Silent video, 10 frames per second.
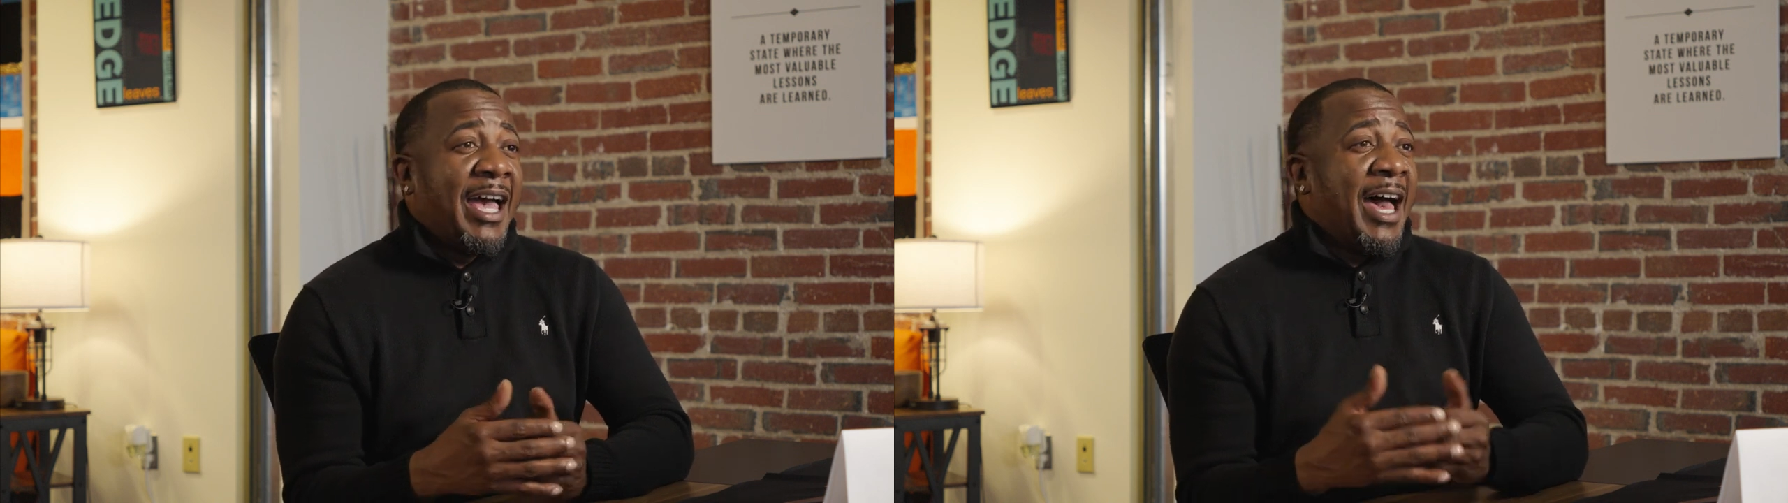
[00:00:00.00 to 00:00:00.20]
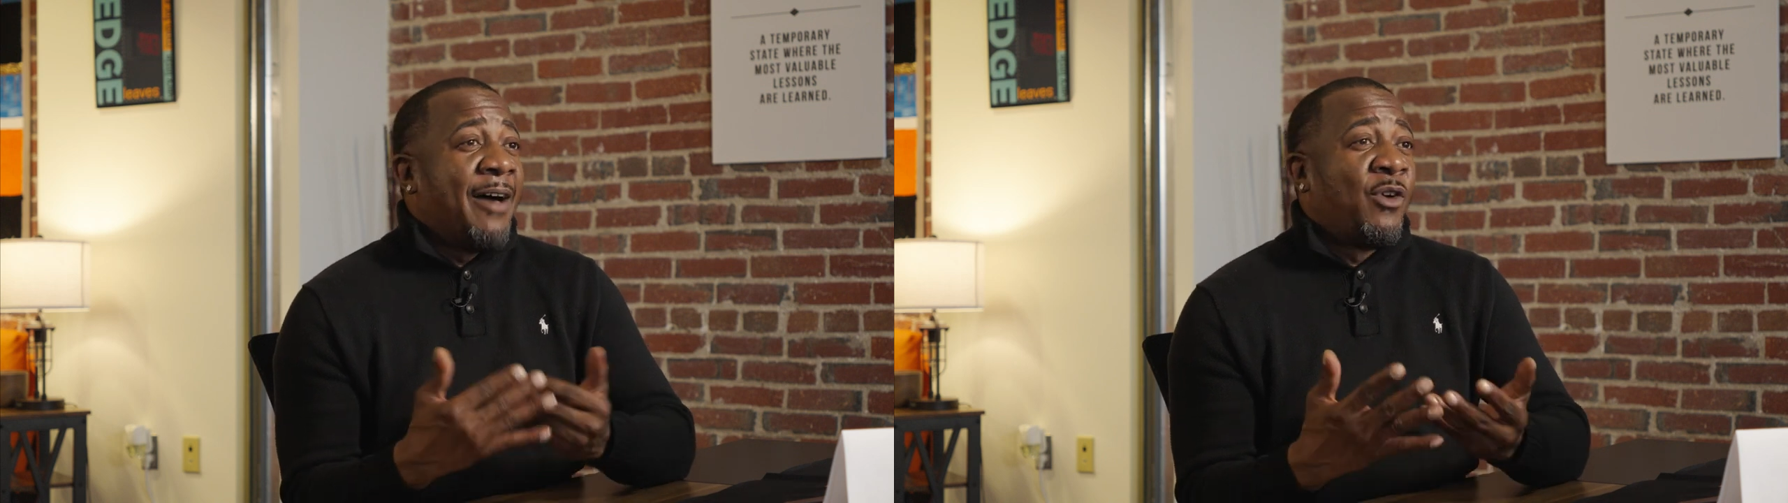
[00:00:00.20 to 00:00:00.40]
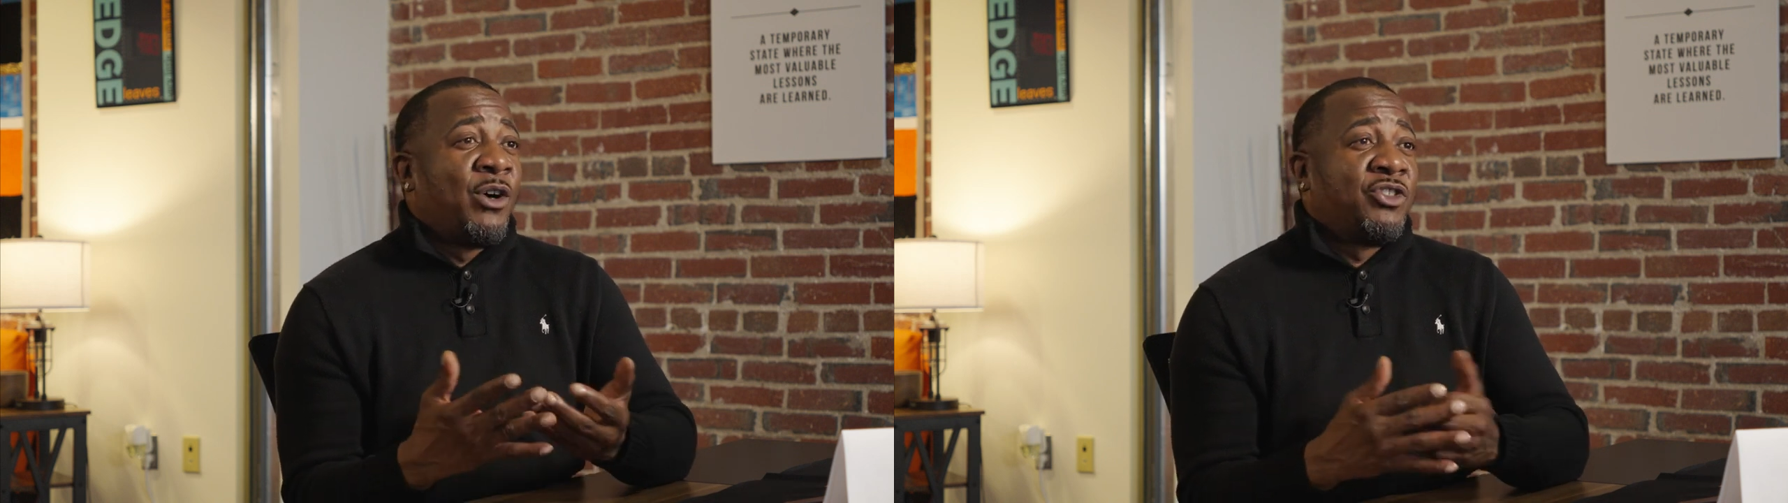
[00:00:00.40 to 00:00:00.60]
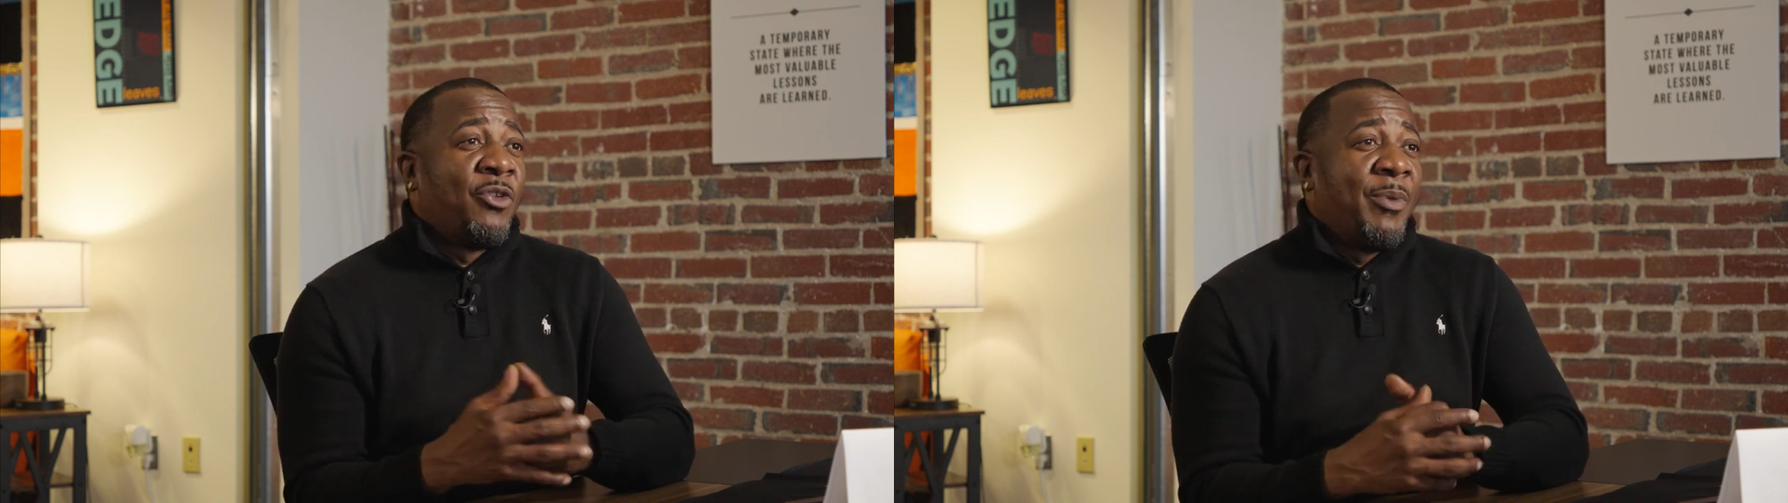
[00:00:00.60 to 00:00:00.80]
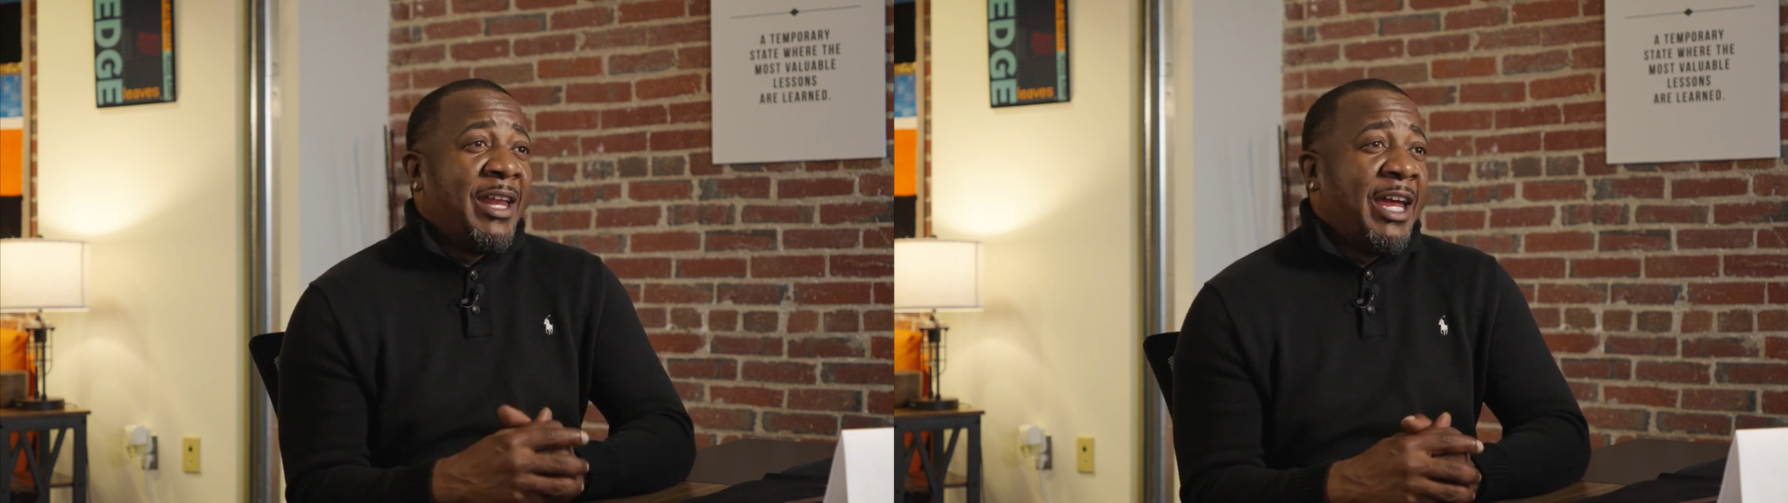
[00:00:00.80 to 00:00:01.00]
I've also
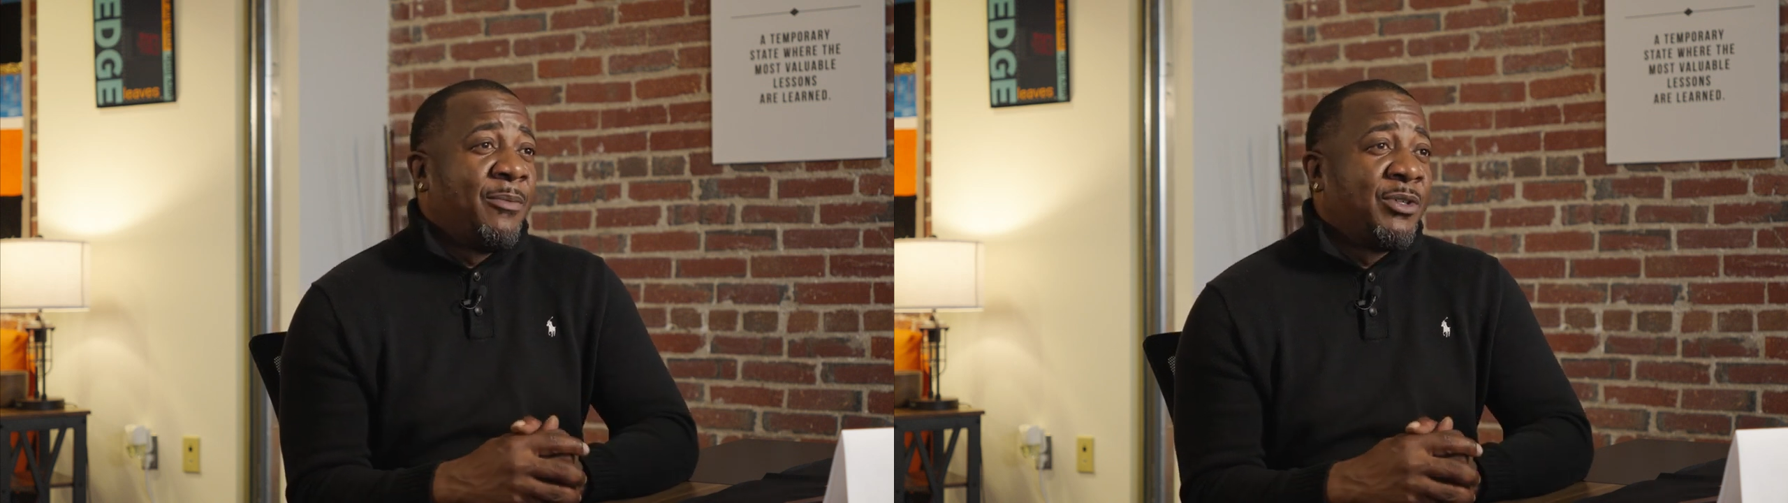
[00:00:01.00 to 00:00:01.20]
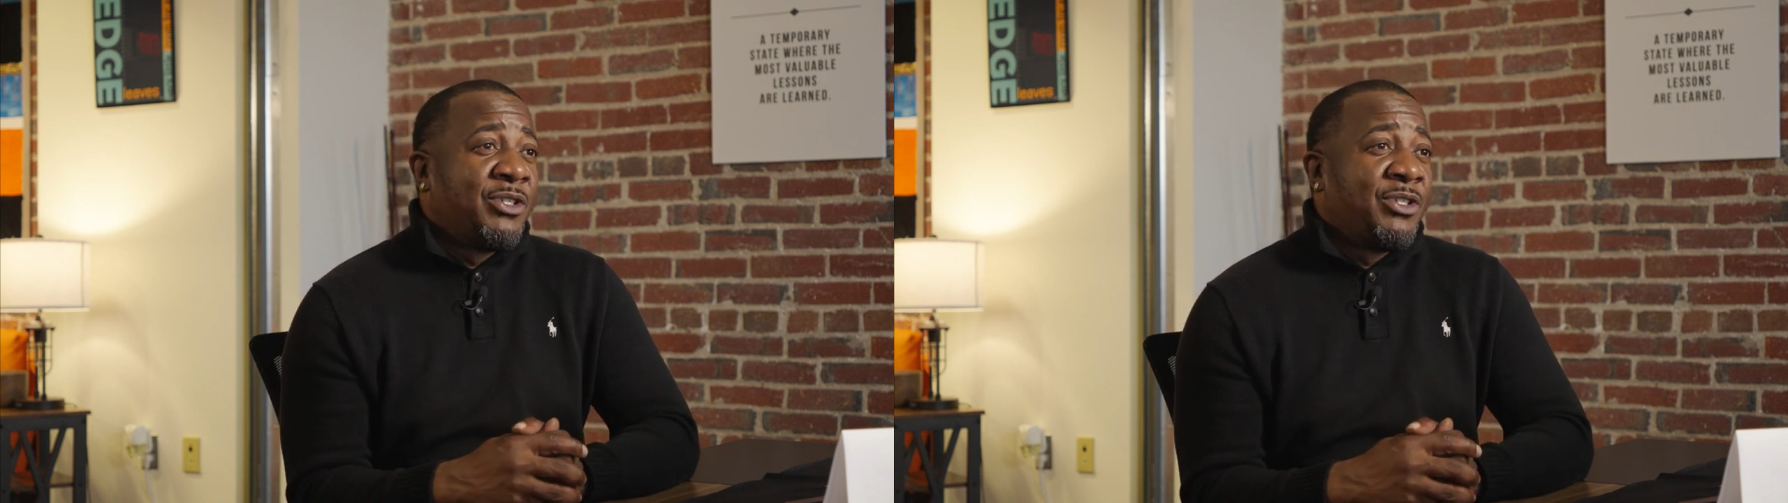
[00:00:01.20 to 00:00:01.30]
been able